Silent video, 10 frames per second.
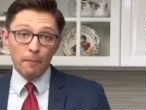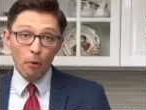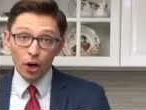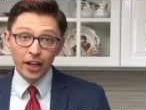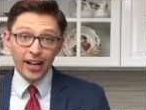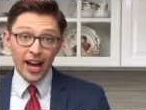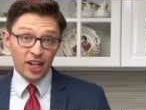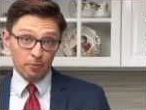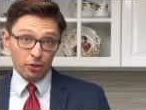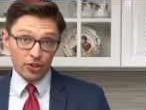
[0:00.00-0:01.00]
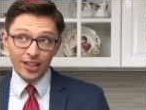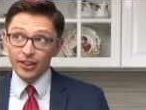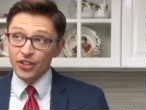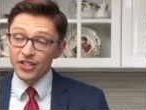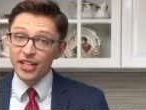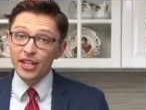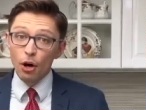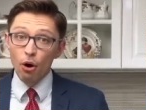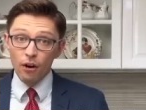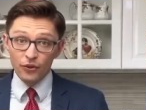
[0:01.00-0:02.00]
market experts, like the C E O
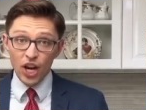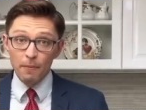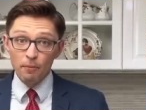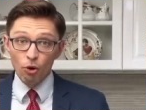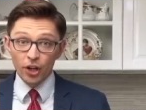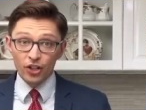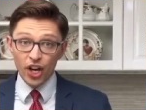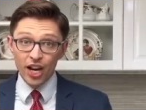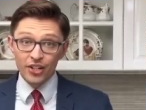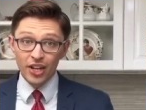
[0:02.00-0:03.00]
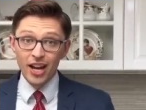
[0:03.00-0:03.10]
of JPMorgan Chase,